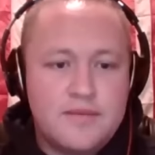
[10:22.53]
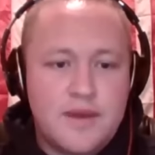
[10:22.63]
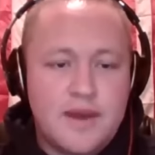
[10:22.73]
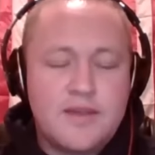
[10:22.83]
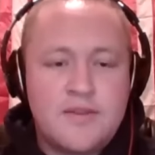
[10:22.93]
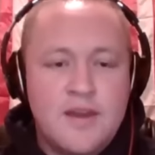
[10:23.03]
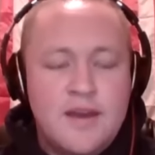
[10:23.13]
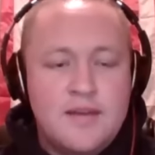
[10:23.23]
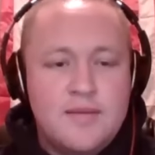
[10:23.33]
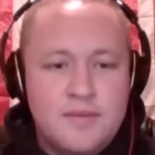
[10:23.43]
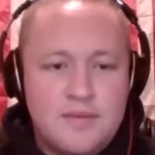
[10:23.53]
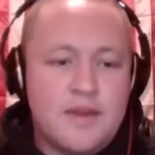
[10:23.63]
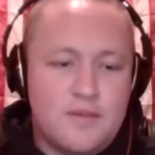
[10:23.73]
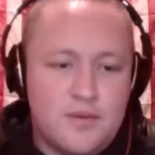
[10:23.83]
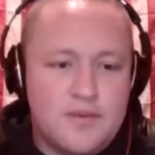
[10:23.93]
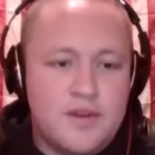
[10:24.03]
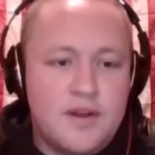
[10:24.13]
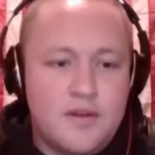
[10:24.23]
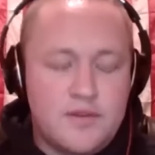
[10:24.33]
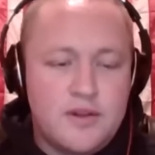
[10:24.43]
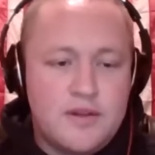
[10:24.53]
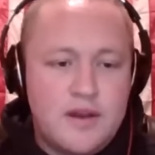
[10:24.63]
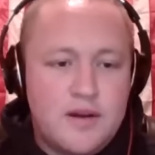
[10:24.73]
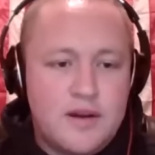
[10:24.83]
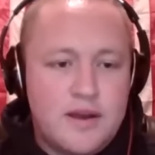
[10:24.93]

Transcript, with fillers: I guess it wasn't here. It was a little later.